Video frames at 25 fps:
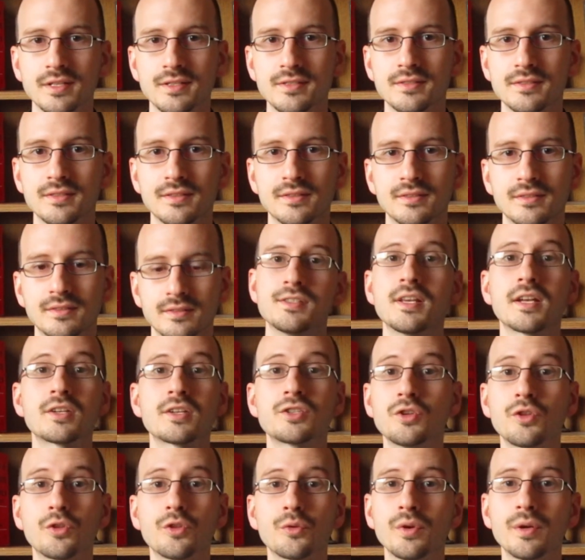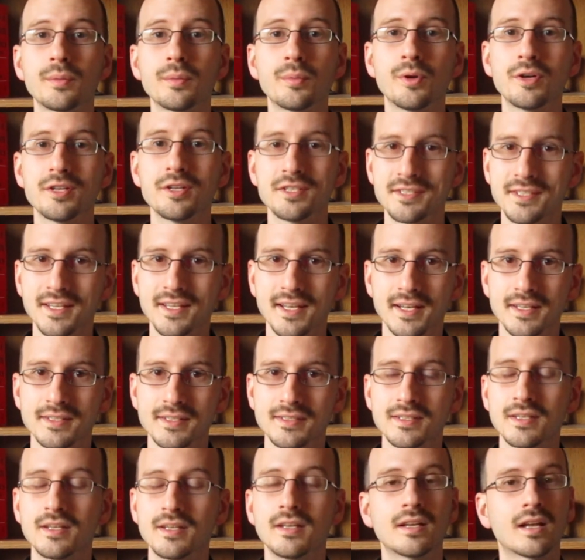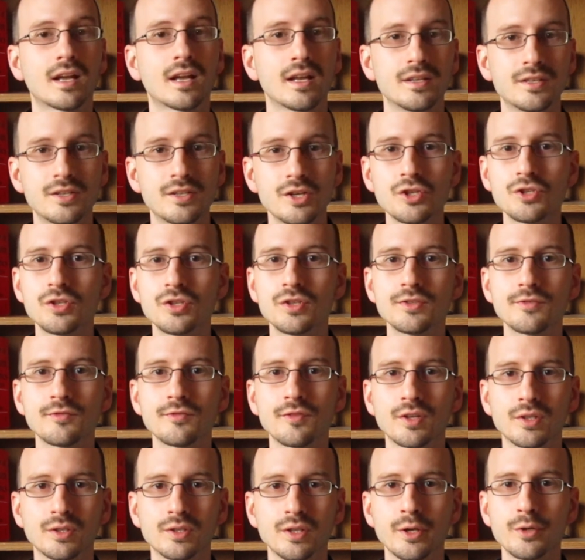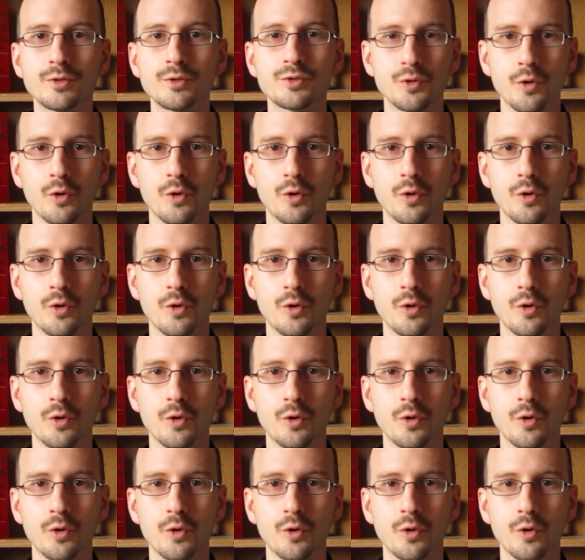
is. Section 3.6, conditions for closed